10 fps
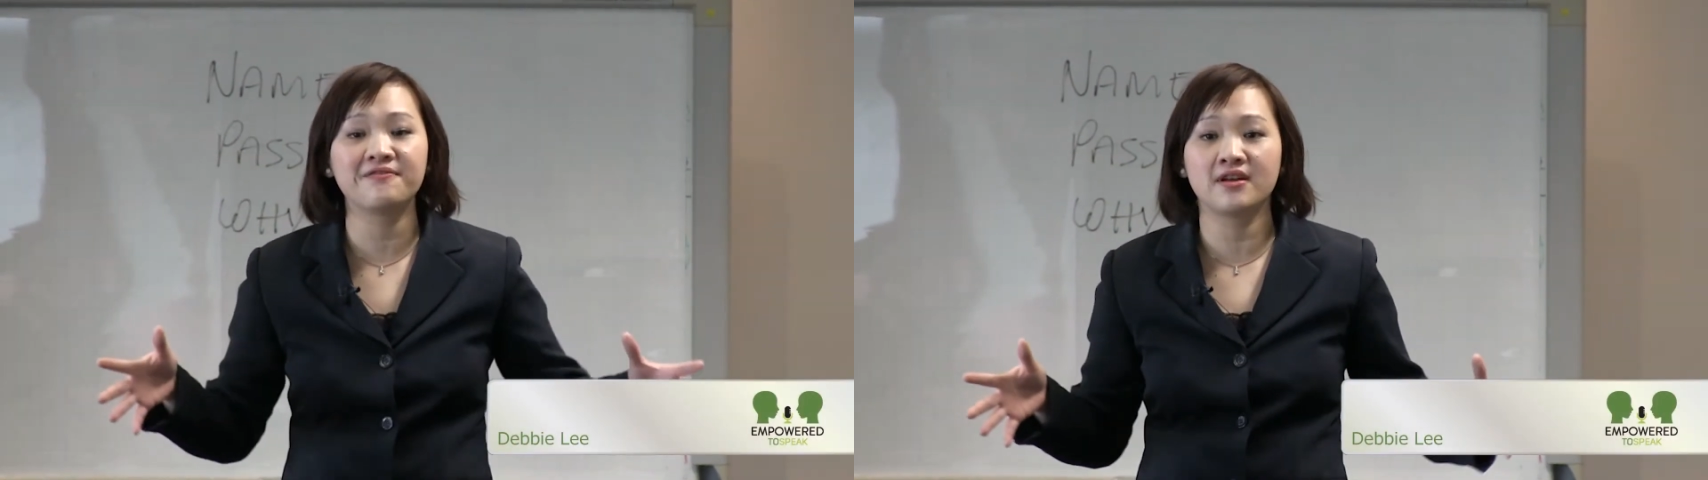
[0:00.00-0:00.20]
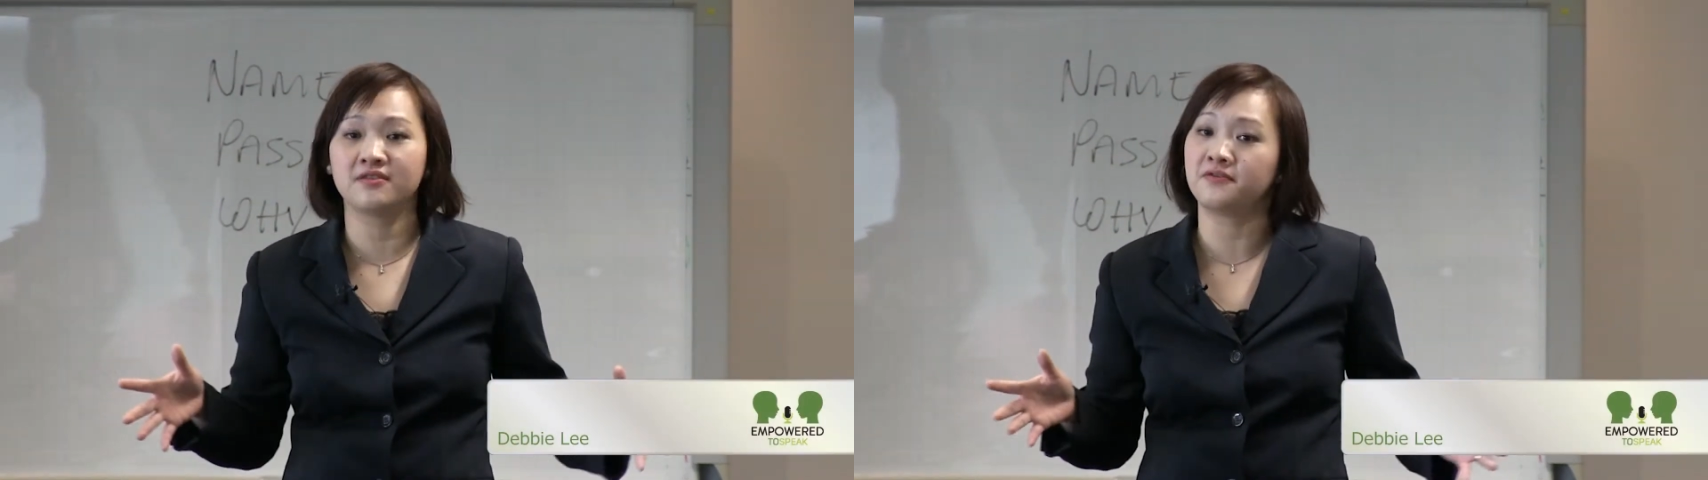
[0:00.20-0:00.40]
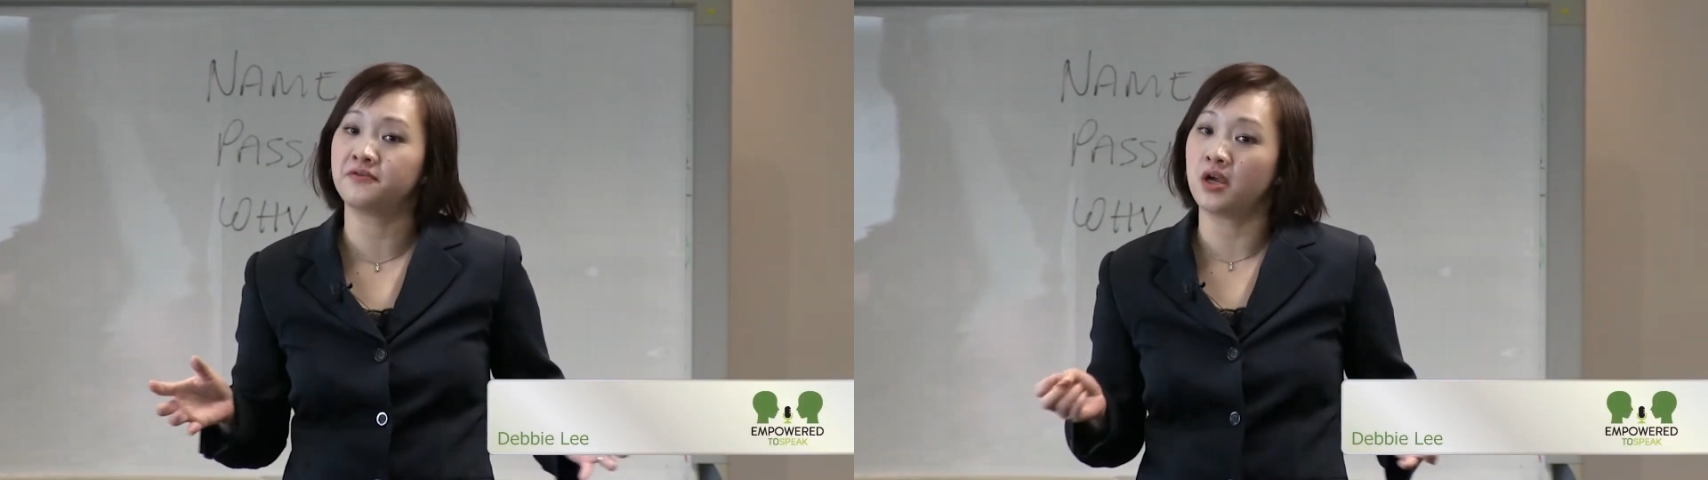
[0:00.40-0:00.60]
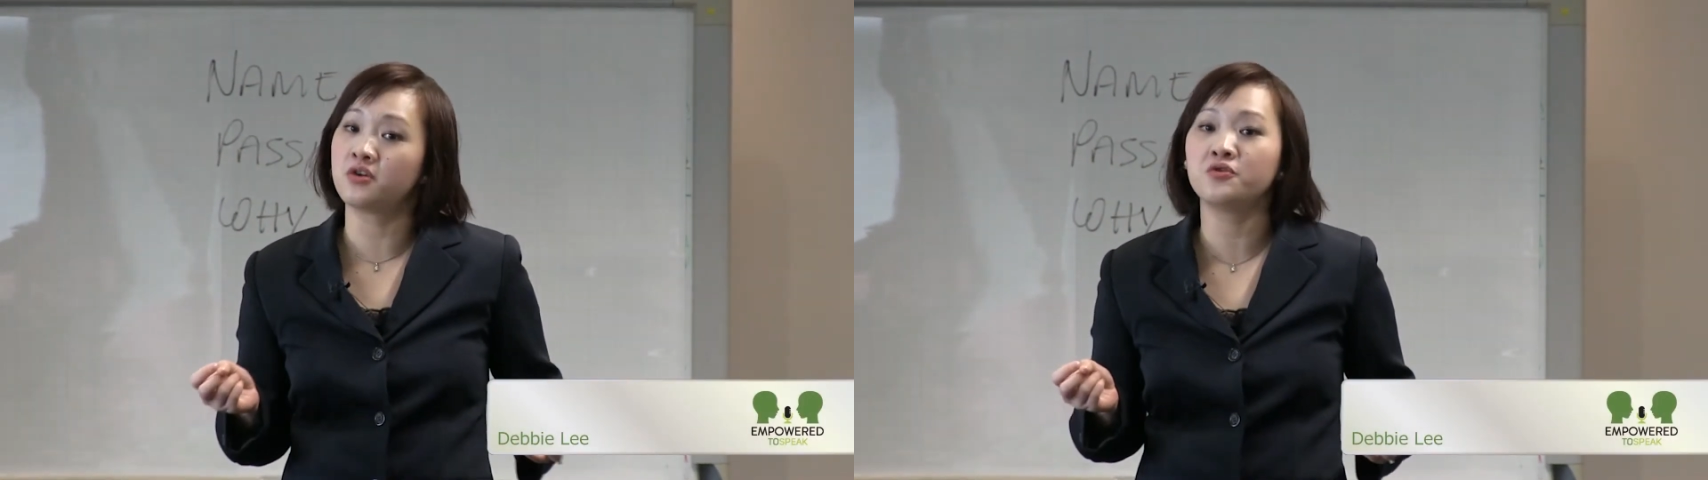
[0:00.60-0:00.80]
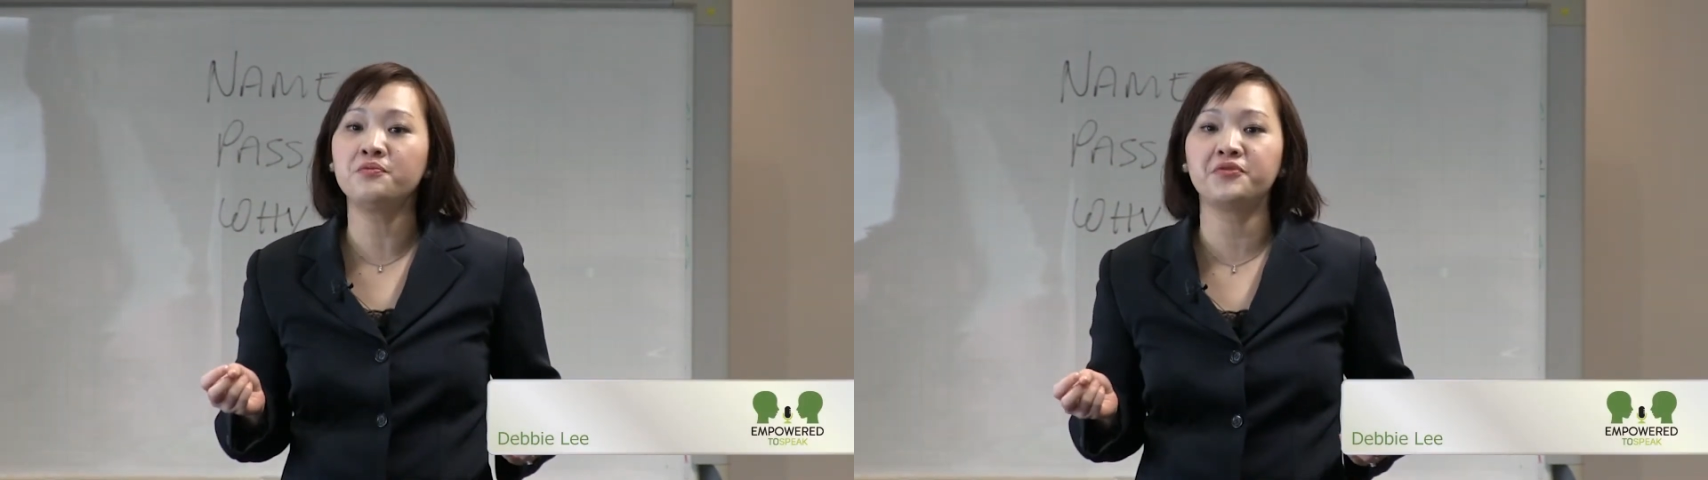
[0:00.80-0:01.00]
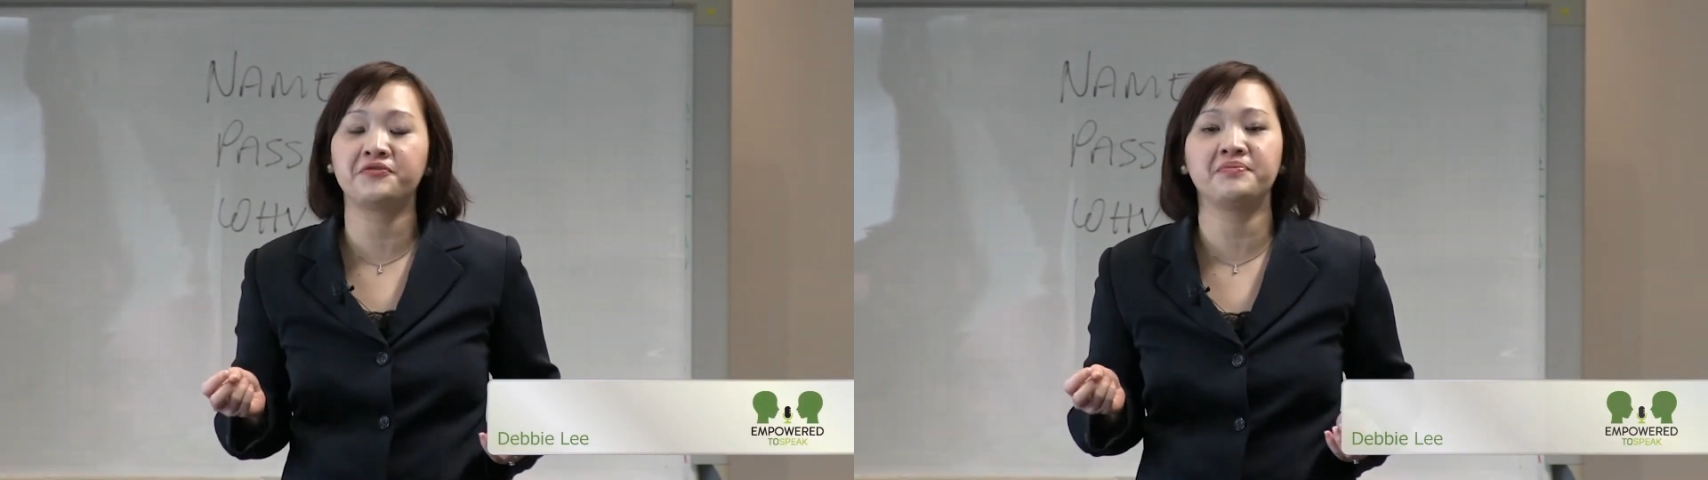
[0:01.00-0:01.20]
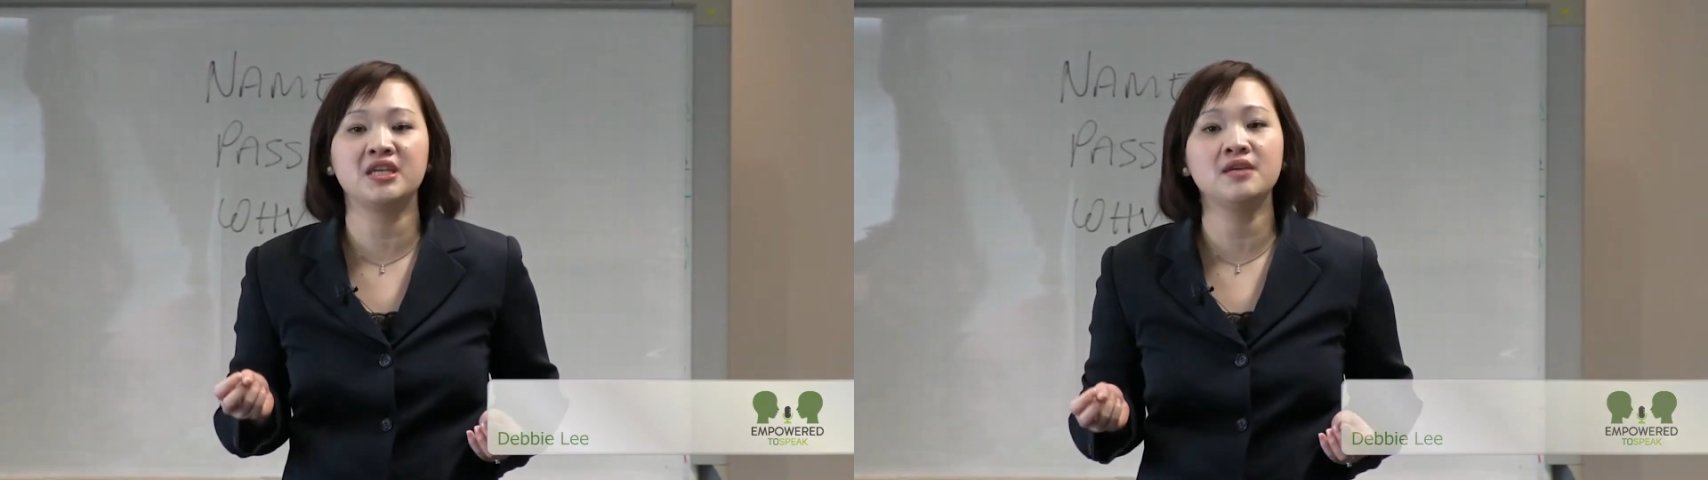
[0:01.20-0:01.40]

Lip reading: front of a group of